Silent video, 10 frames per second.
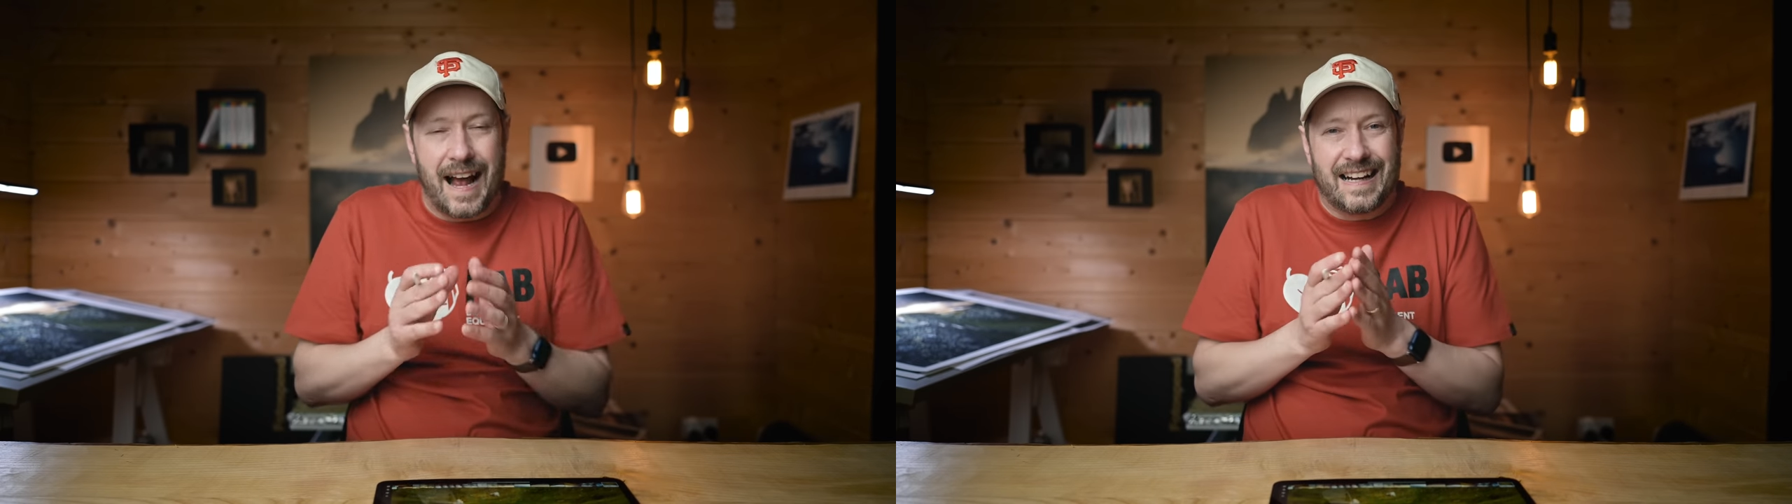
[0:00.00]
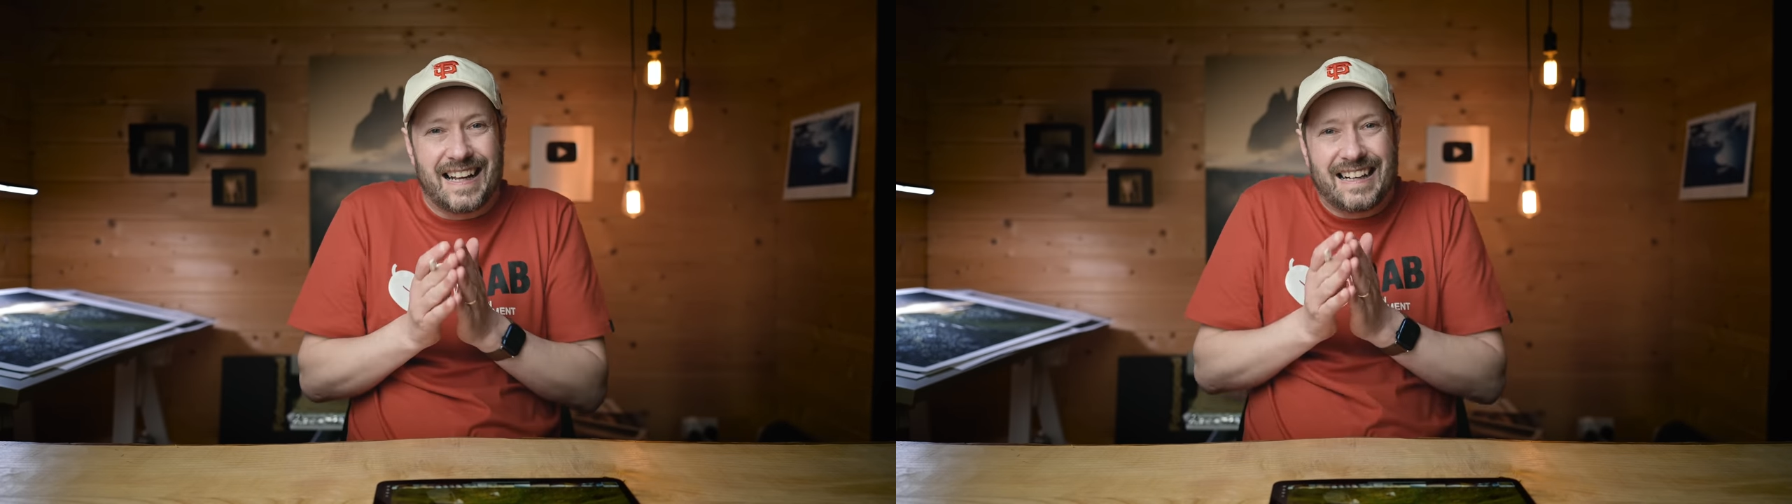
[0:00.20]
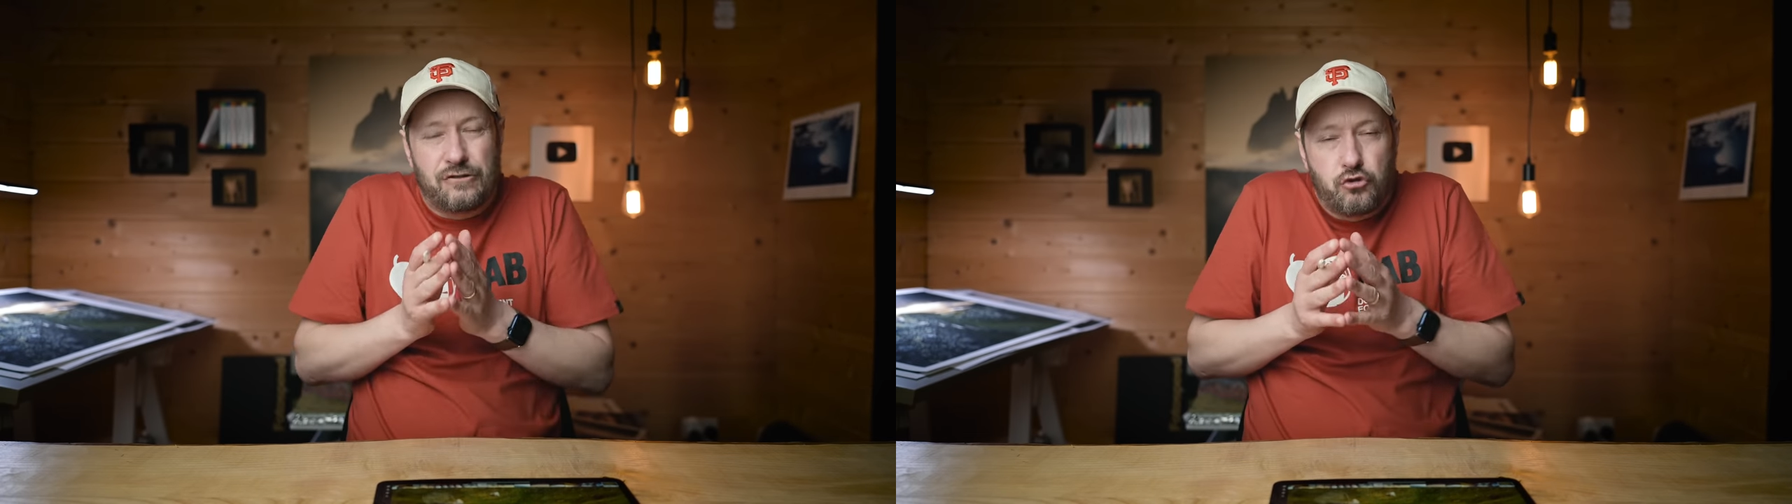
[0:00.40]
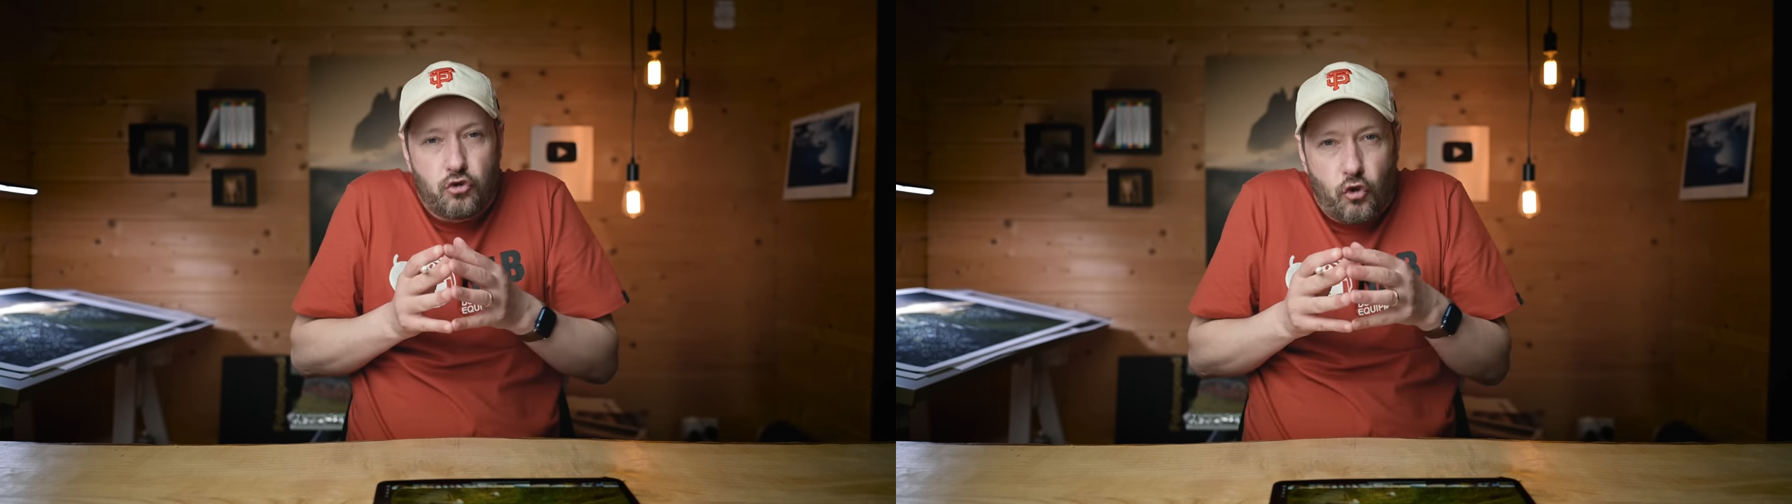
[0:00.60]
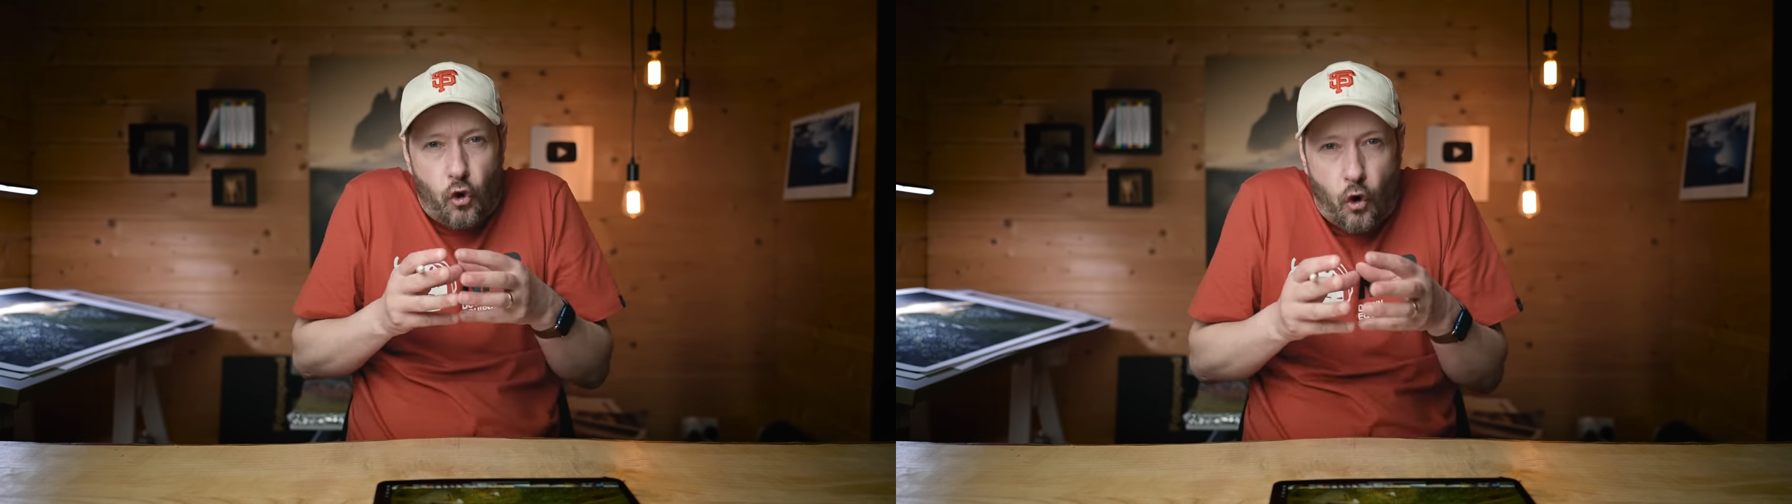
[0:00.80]
and
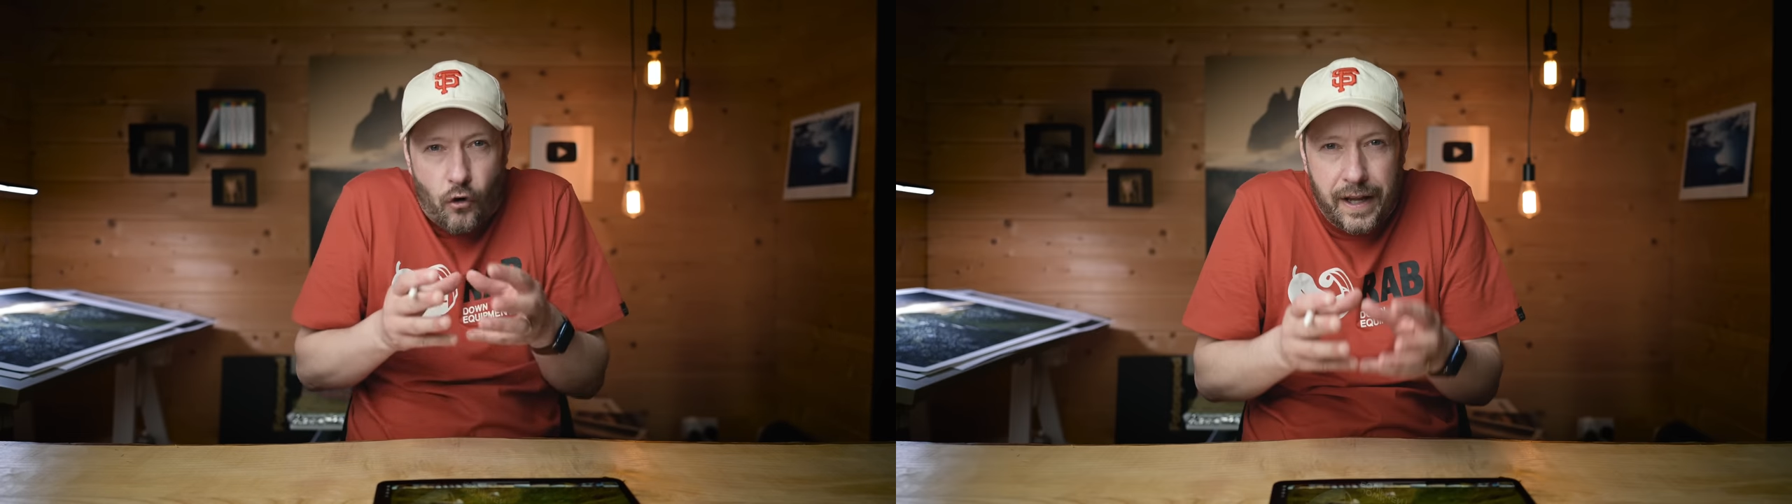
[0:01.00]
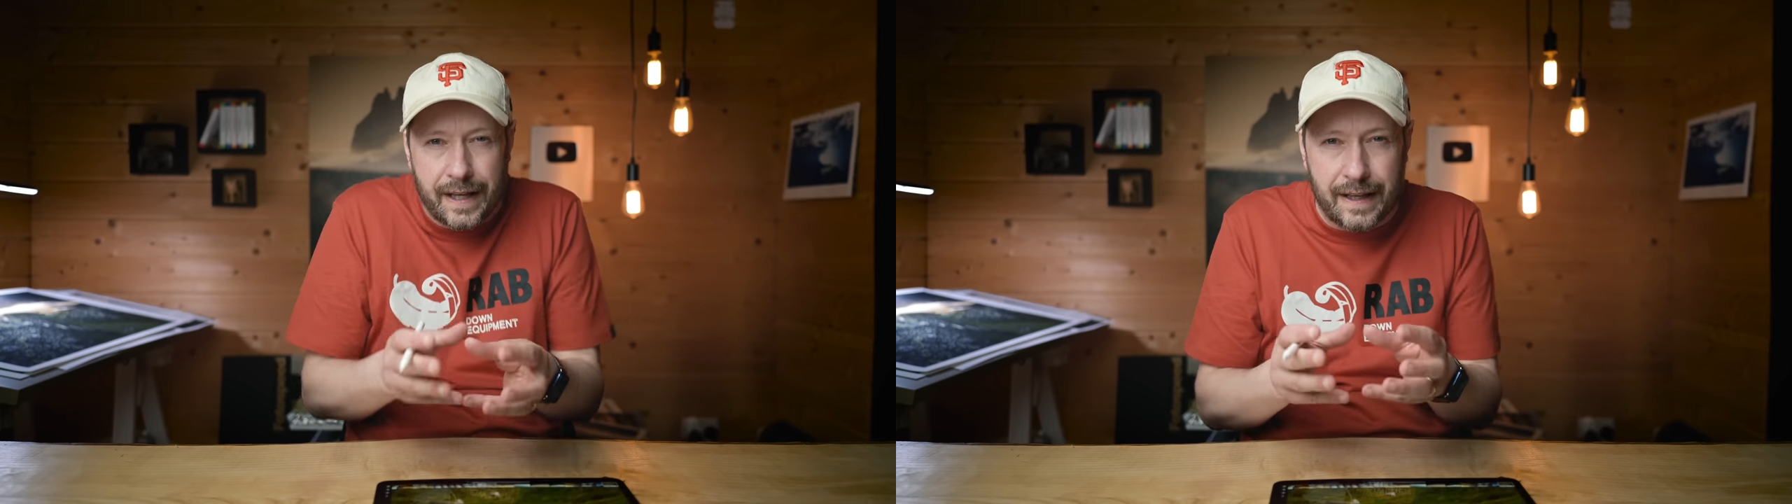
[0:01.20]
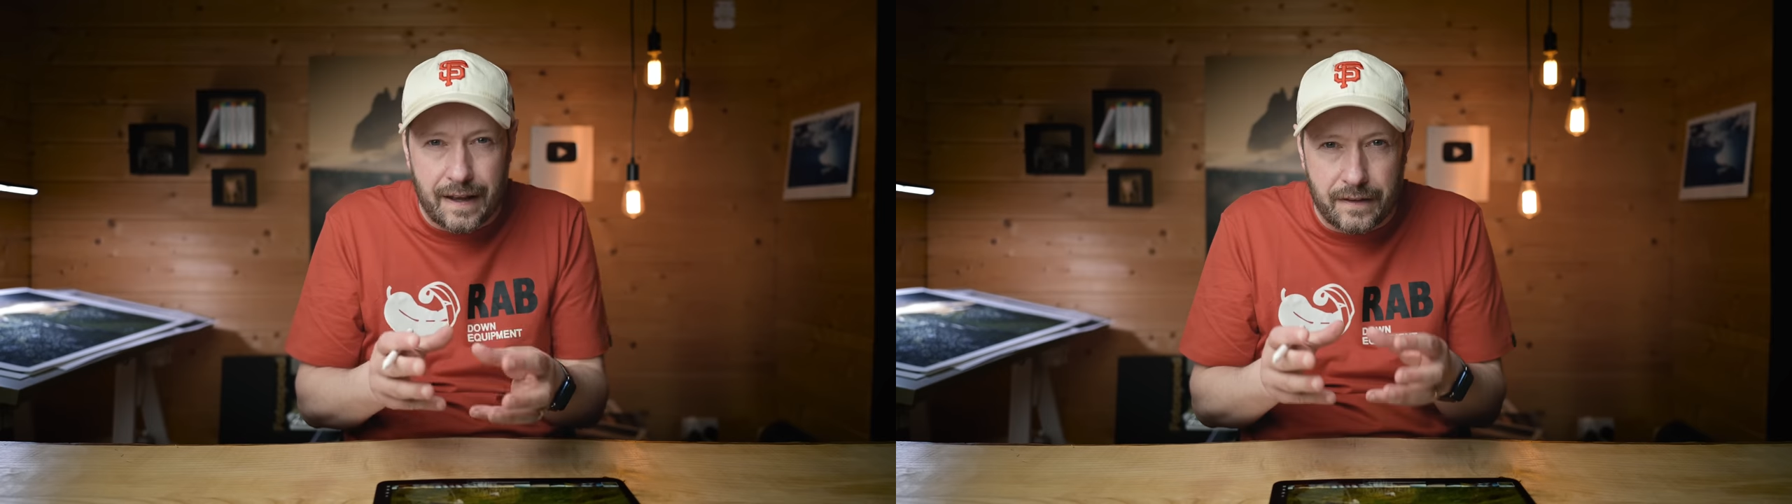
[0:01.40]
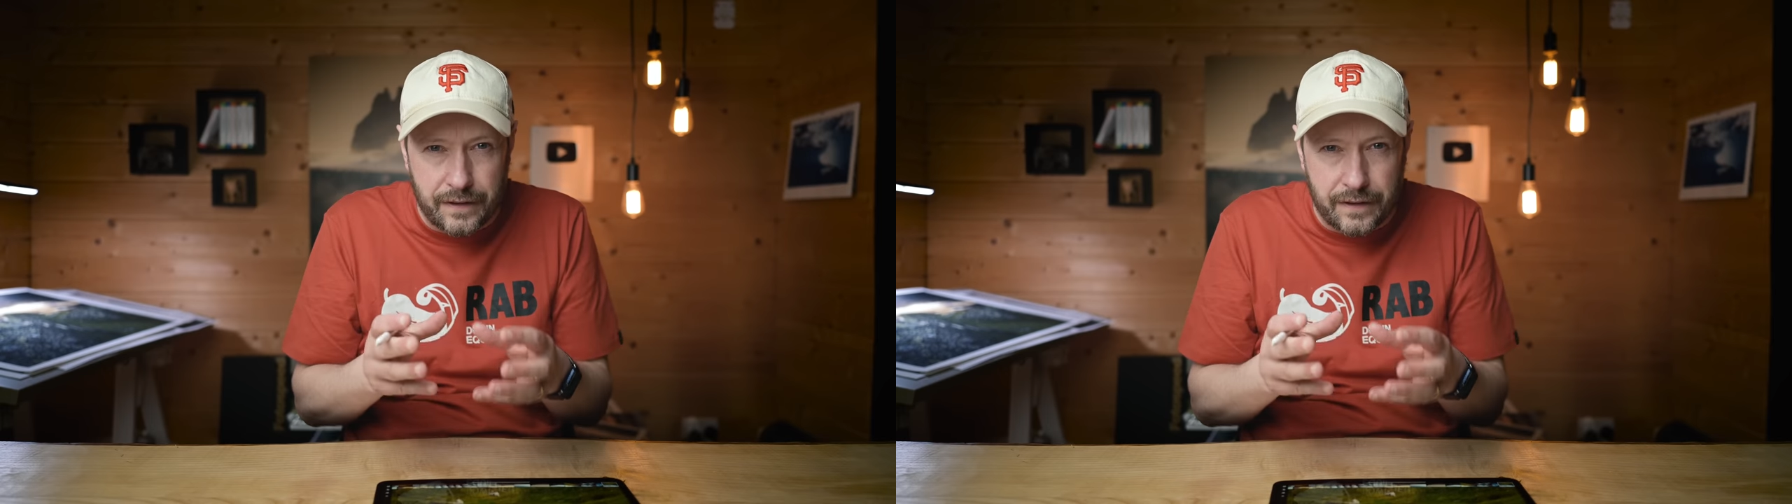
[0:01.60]
drawing